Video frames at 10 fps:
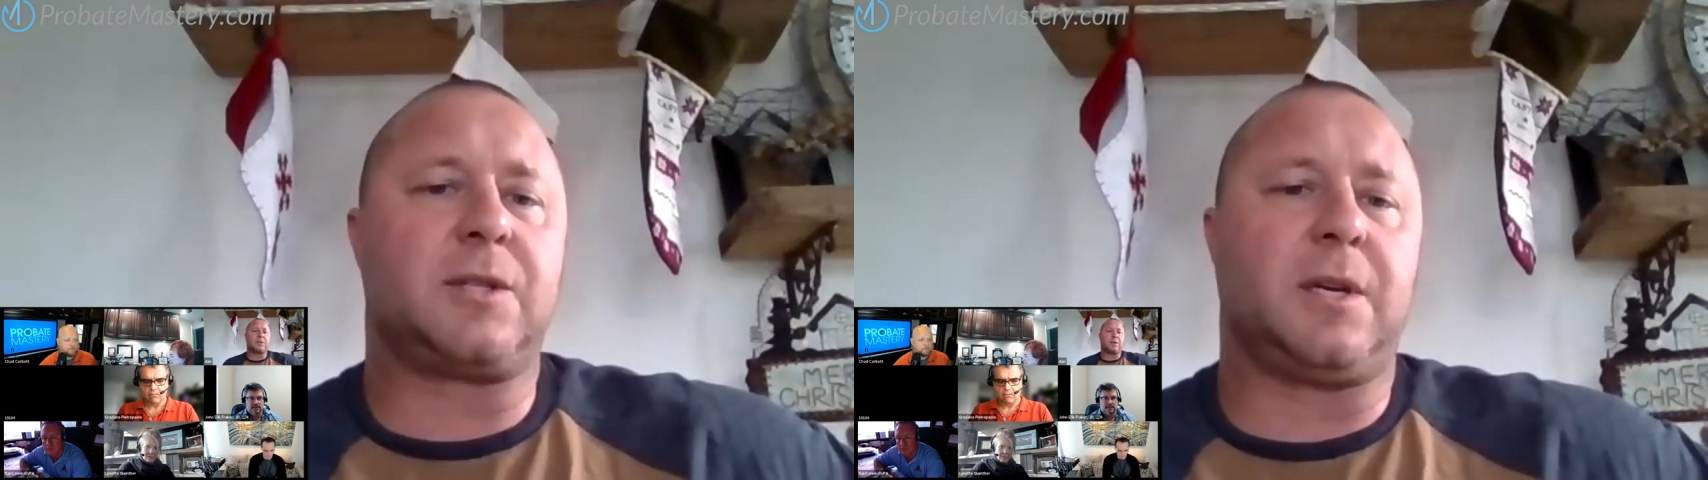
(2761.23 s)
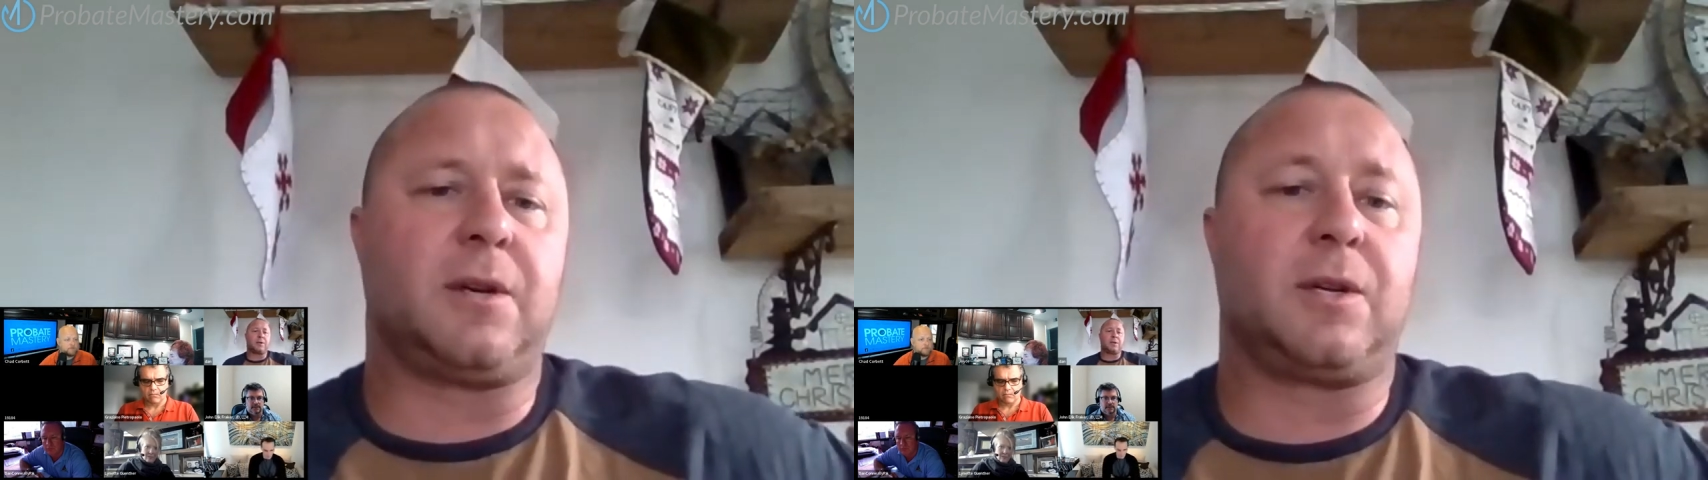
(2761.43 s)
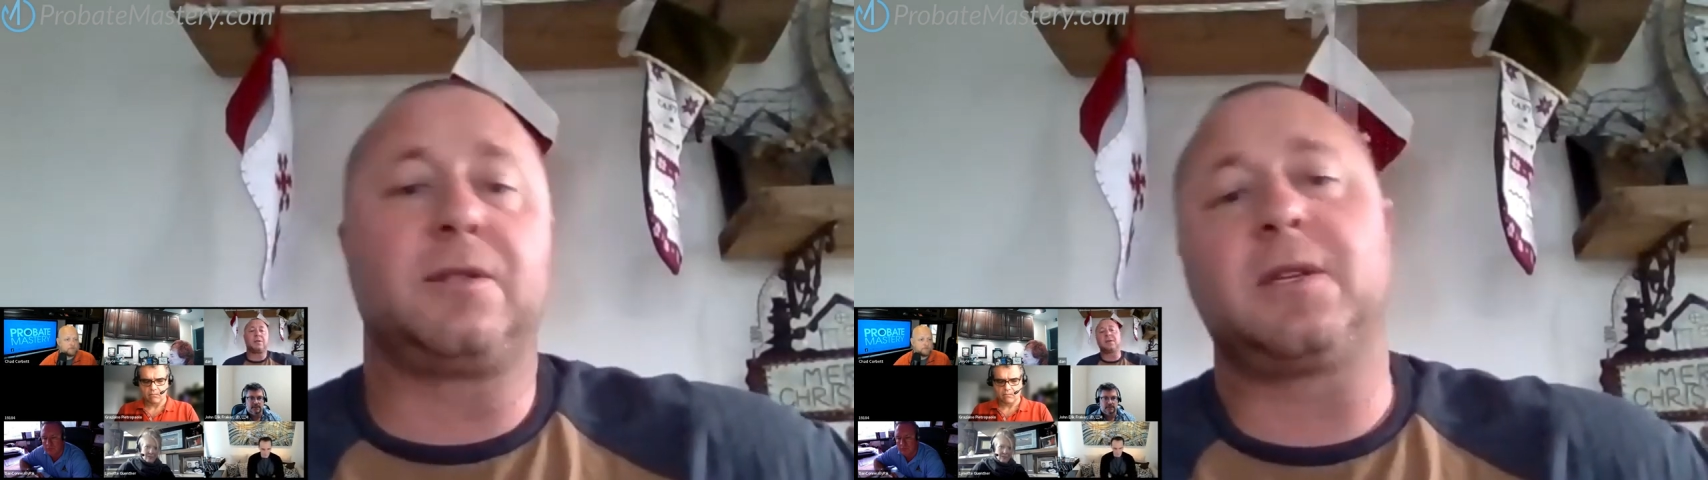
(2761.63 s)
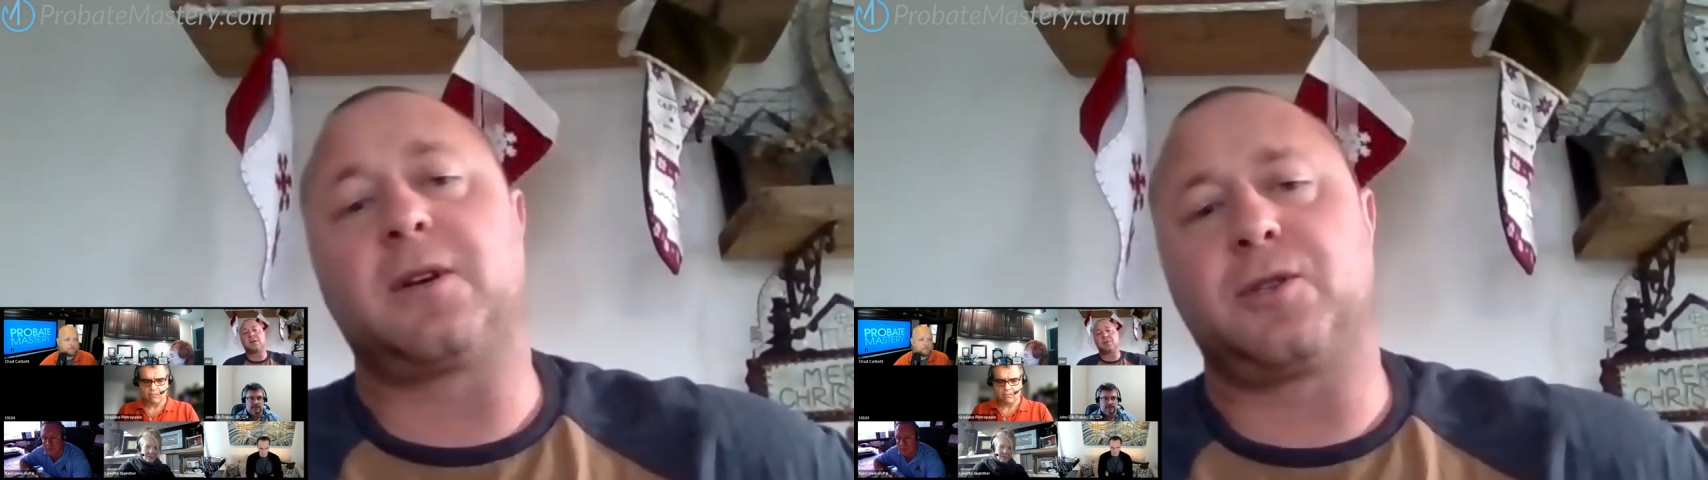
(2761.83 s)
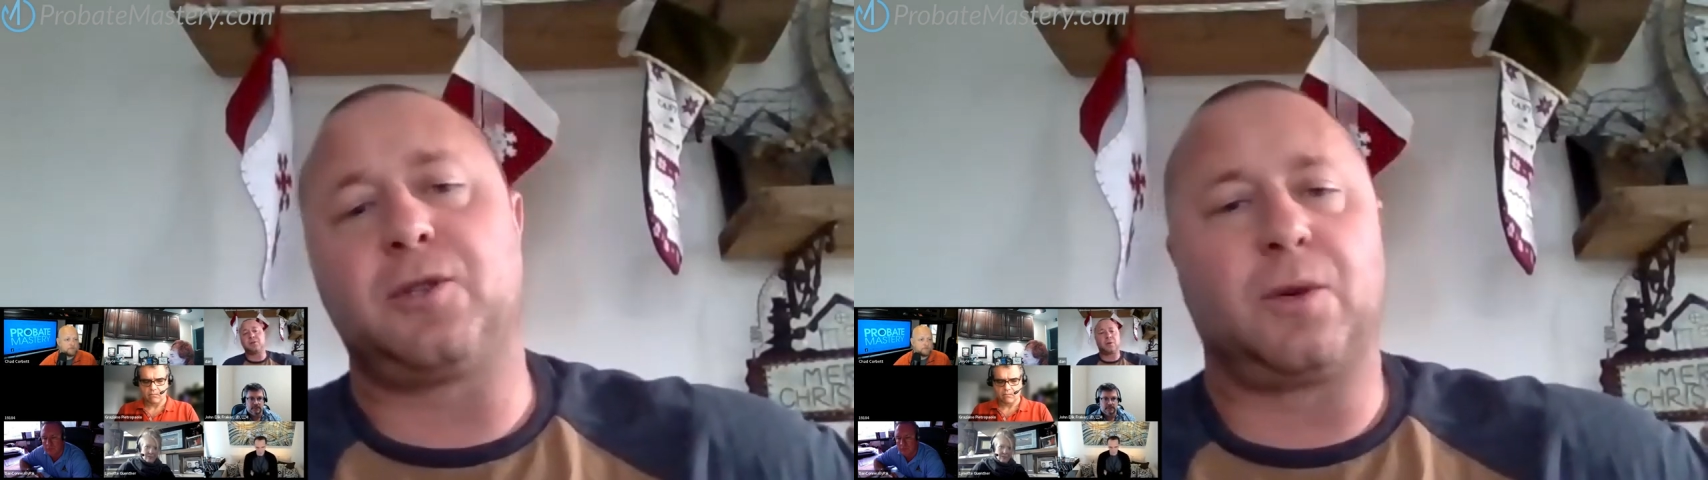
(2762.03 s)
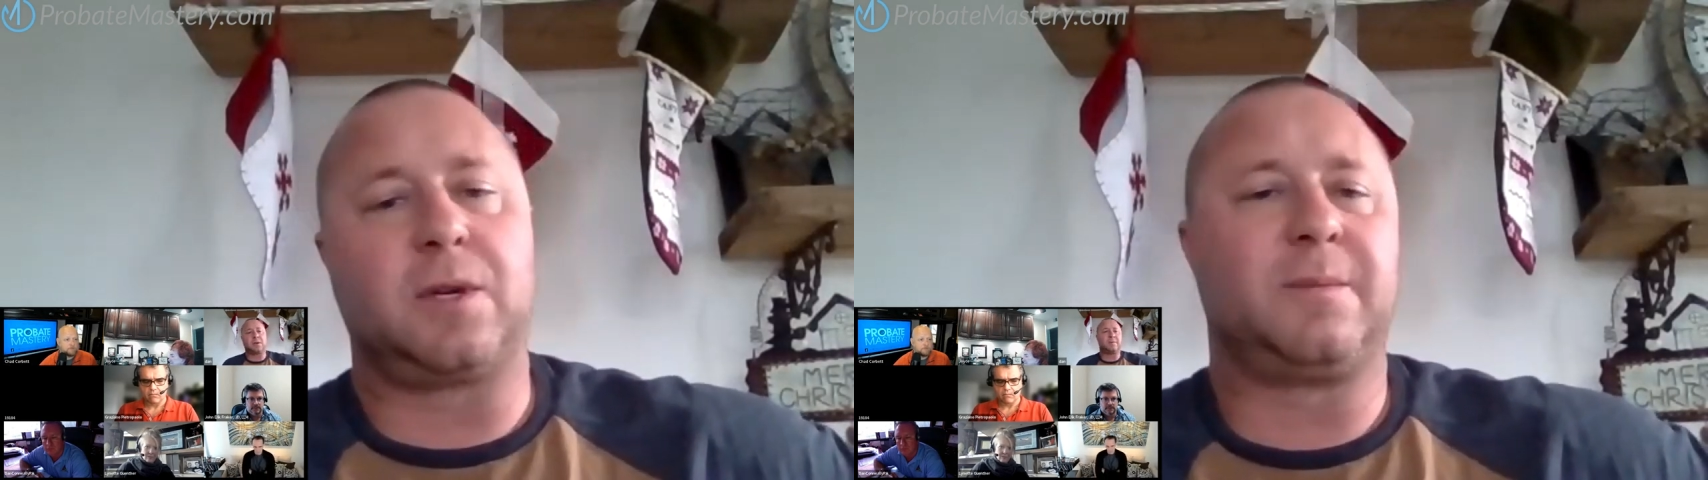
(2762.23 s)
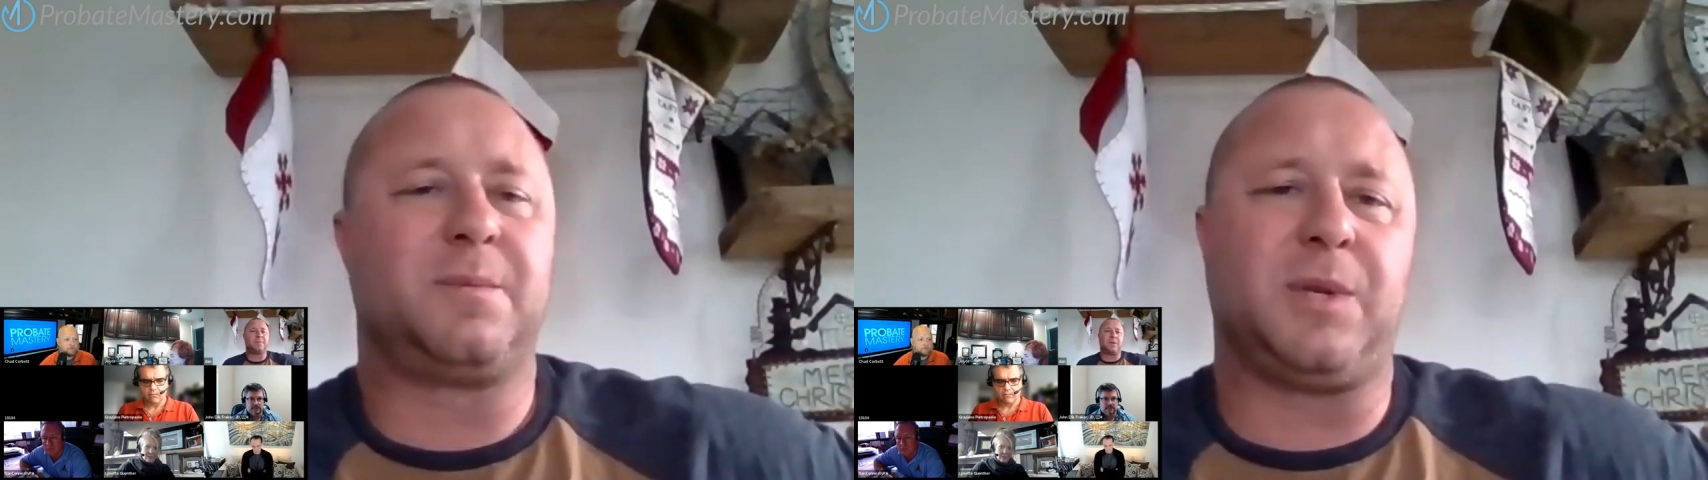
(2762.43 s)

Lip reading: is here in Sarasota,